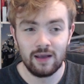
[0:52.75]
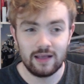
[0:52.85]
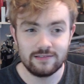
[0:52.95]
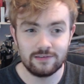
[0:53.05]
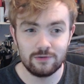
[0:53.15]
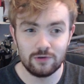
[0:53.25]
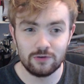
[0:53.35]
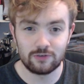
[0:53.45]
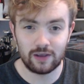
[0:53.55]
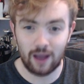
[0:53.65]
into
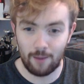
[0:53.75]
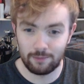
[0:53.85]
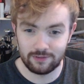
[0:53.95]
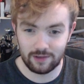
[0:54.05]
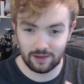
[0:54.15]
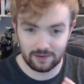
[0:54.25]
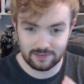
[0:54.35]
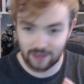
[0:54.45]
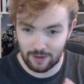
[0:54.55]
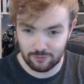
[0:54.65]
using a particular set of